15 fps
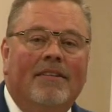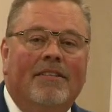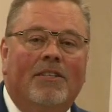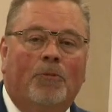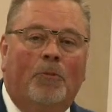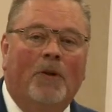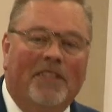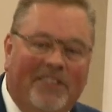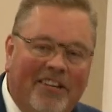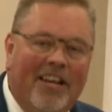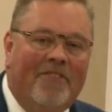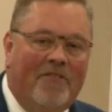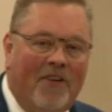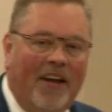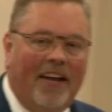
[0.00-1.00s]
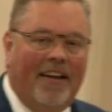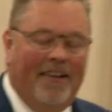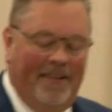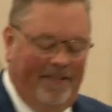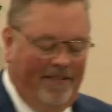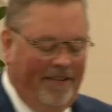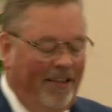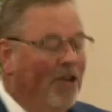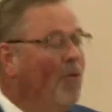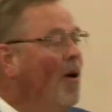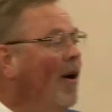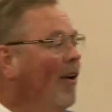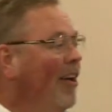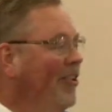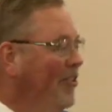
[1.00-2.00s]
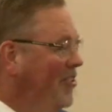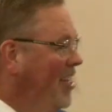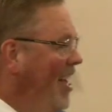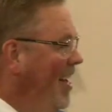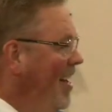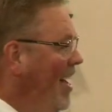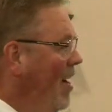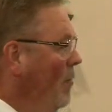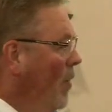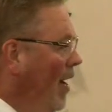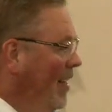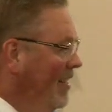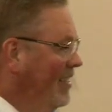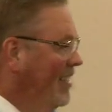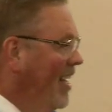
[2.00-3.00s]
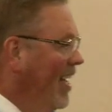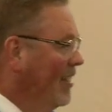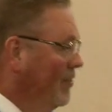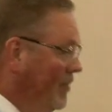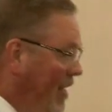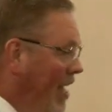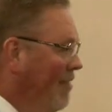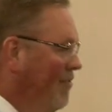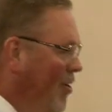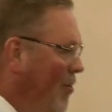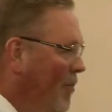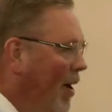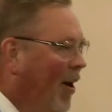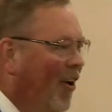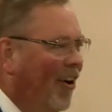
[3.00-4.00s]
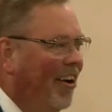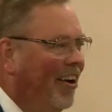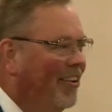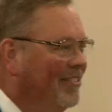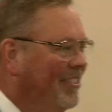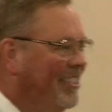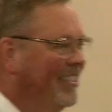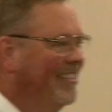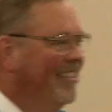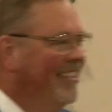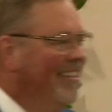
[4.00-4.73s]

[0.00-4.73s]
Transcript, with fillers: specific. You all understand now why this text was heavy on my heart, don't you?